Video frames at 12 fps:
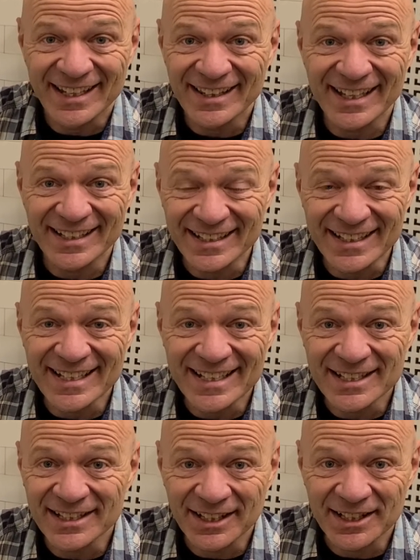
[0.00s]
that
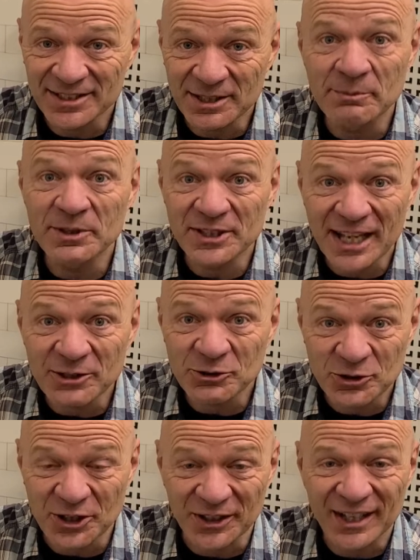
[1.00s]
need some
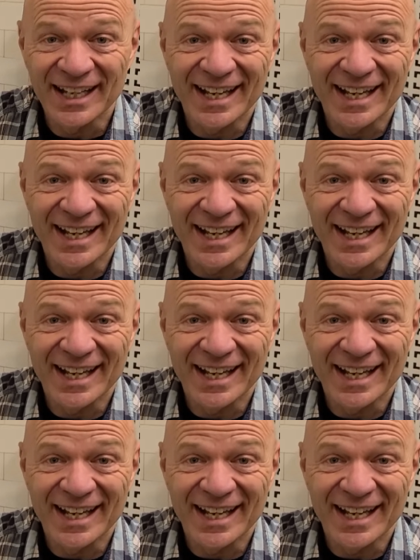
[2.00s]
attention,